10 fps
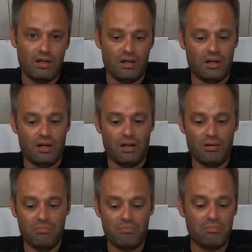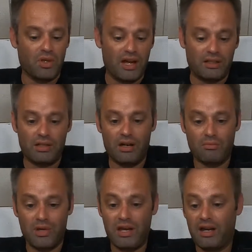um, Black Dog
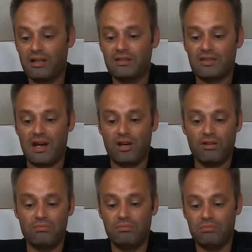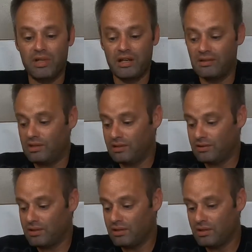Mag style magazines.